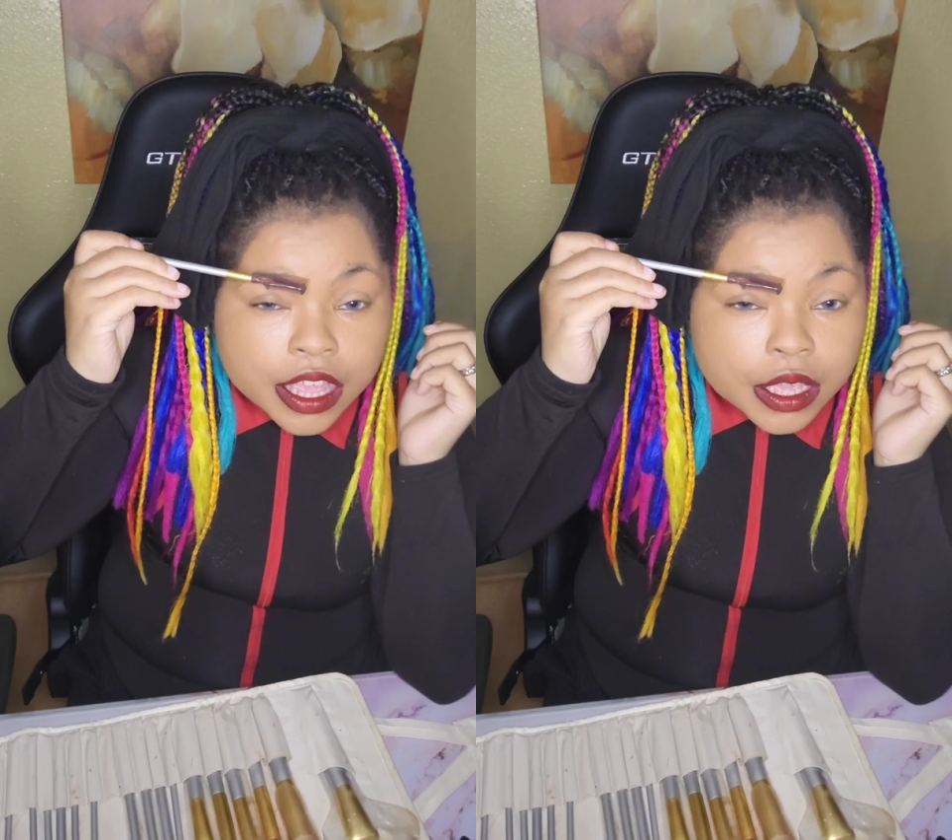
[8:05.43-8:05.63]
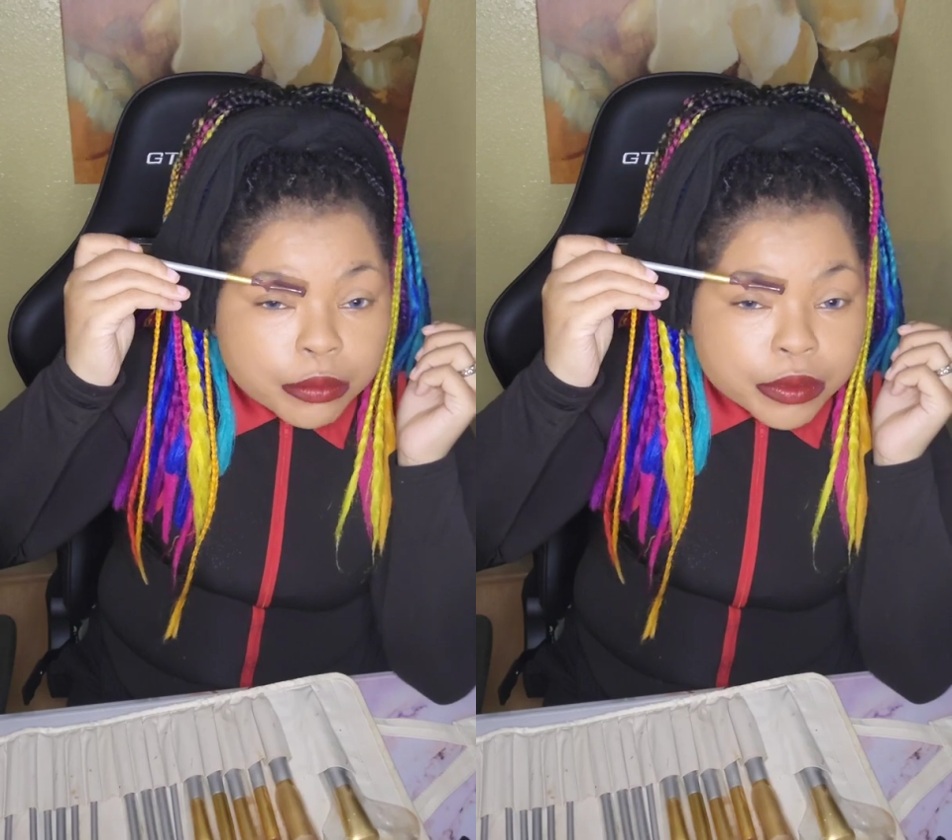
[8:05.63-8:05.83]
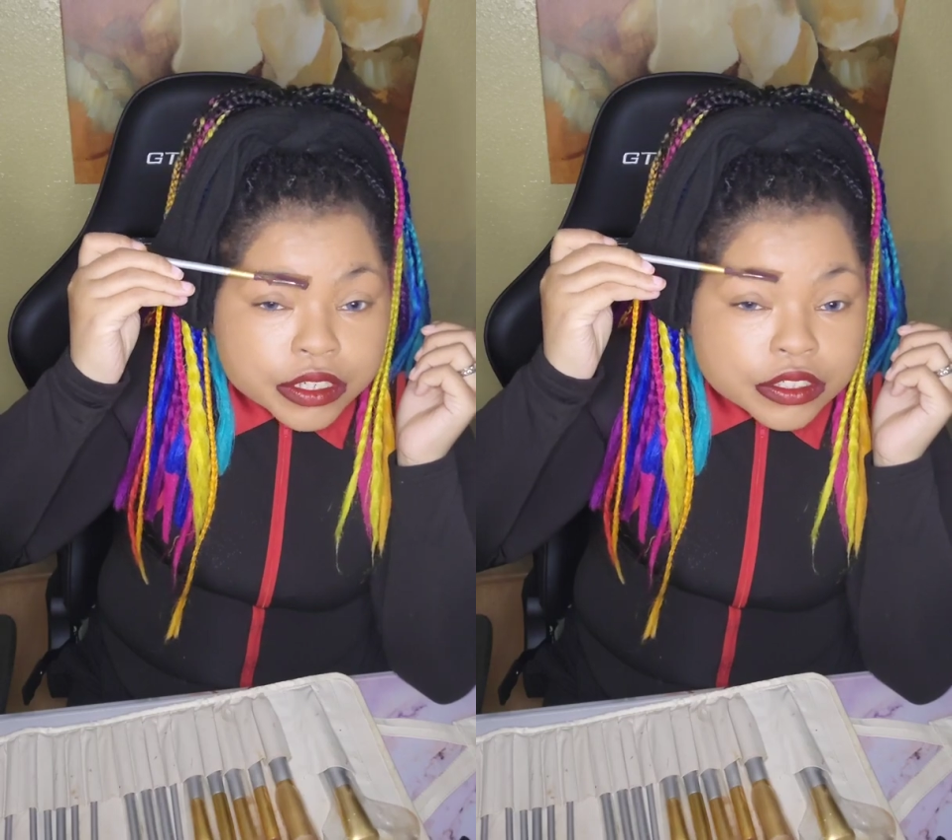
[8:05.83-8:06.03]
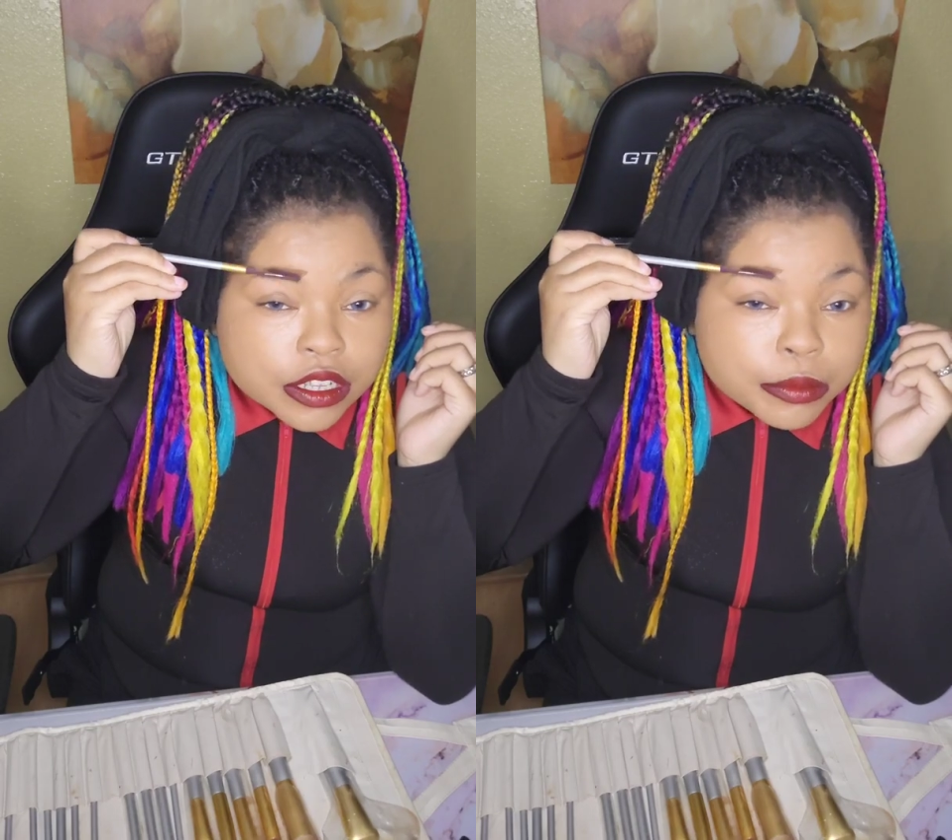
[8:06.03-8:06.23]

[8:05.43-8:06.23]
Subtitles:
and brush on